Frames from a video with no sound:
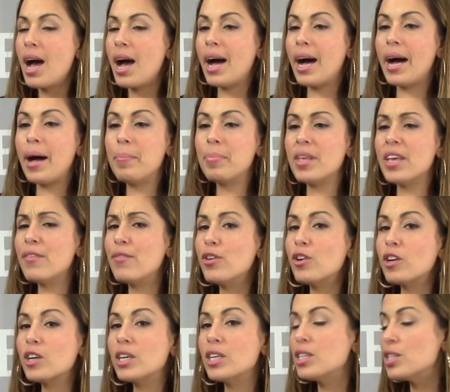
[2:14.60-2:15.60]
If
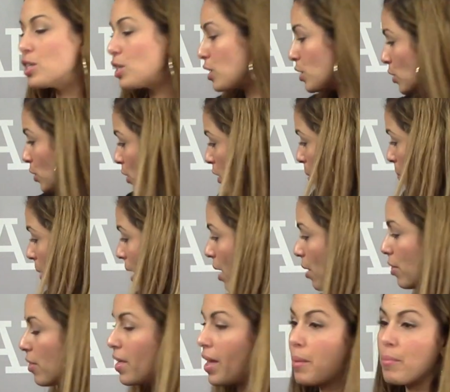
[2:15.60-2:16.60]
you're concerned
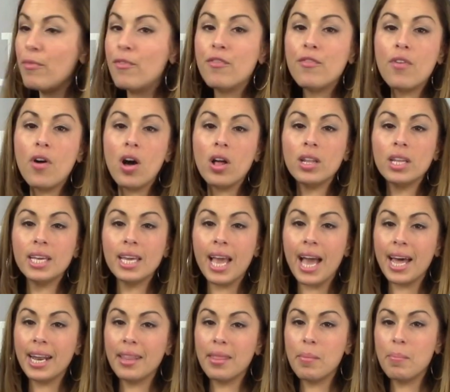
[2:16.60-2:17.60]
about them falling
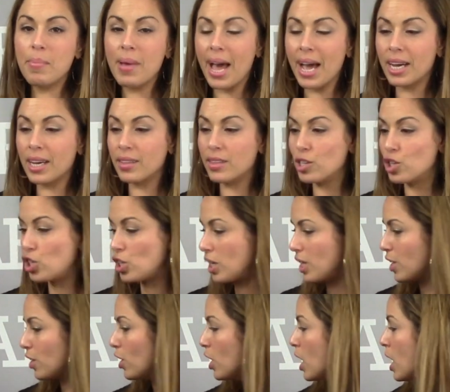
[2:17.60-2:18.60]
out of the back of the
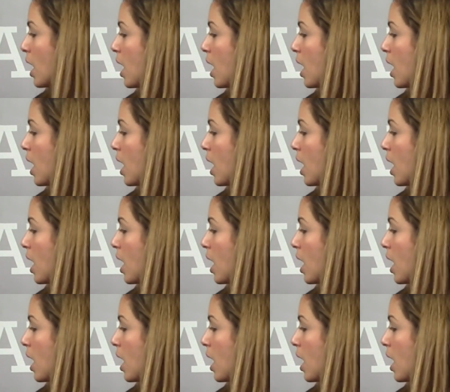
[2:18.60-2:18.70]
chair,